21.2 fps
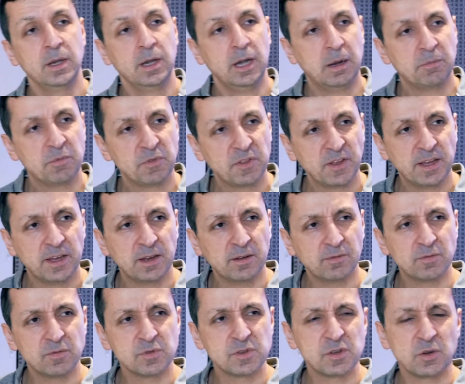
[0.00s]
I think
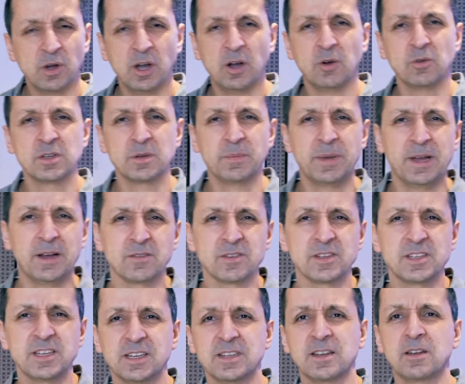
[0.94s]
it sort of holds about
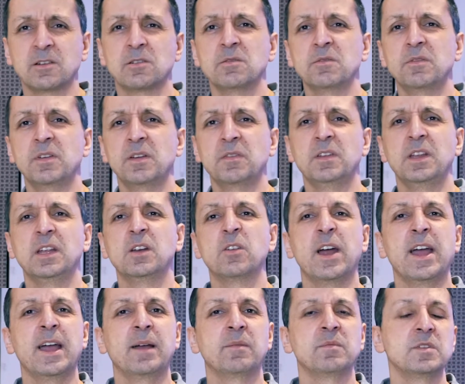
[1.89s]
650
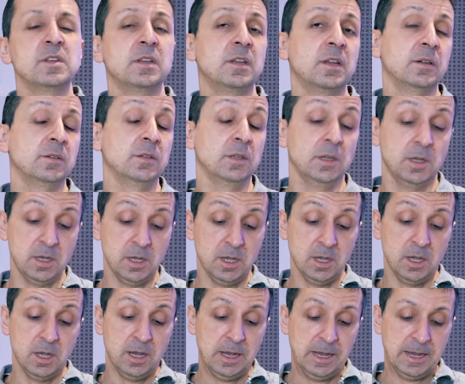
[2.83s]
grams, you know.
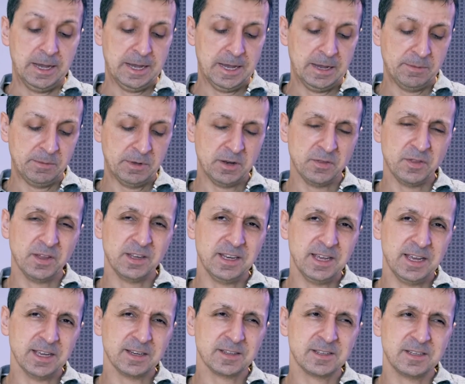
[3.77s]
And I think the
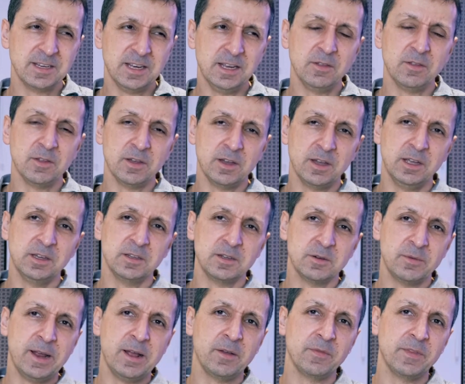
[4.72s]
XT30 is
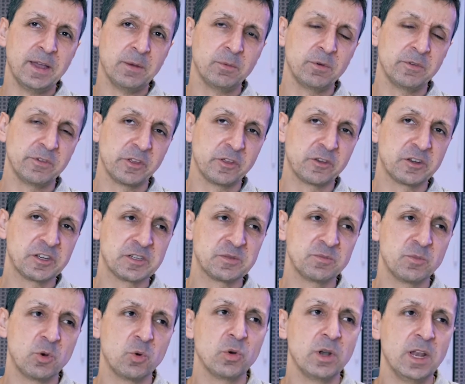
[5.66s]
around that with a
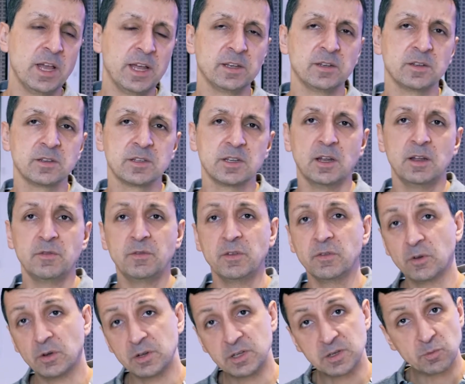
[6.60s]
small lens. So if
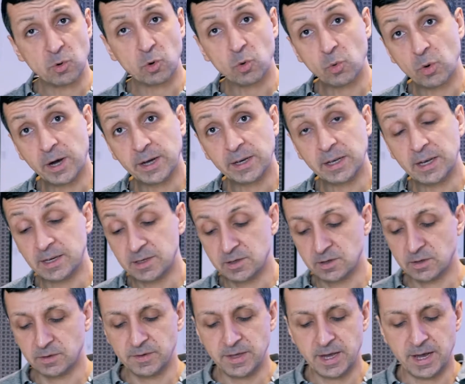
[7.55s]
you've got a small wide
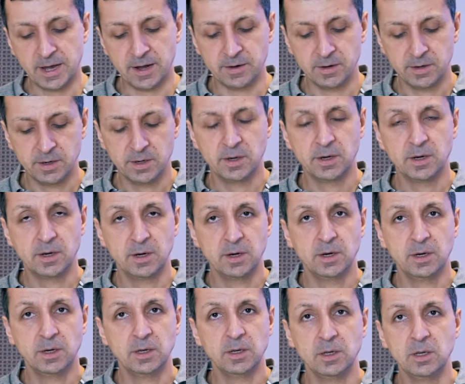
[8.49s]
lens on that,
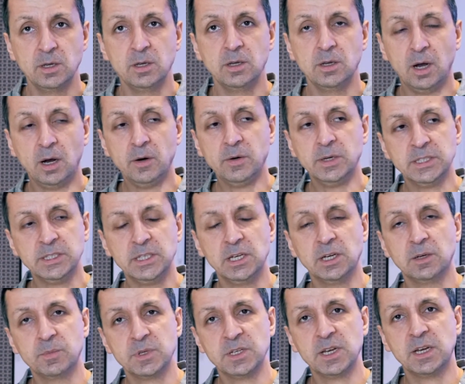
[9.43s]
I reckon you
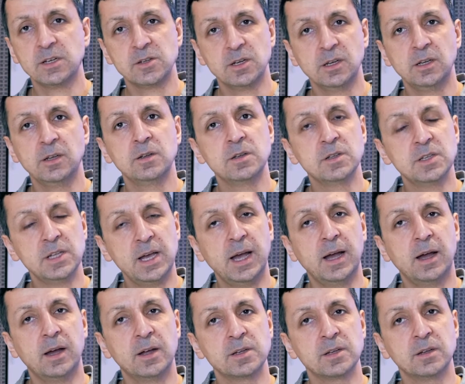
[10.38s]
could potentially use
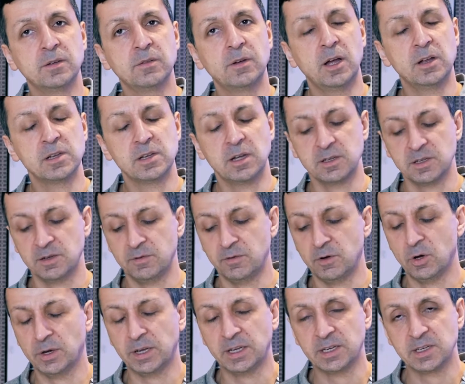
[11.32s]
that as a
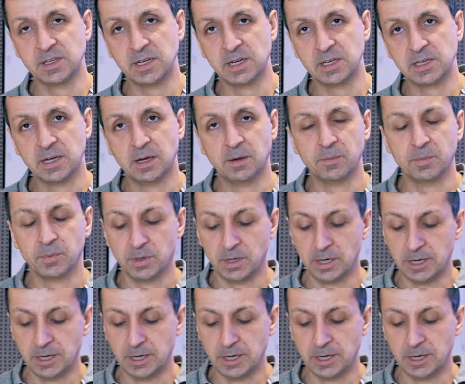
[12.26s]
vlogging setup.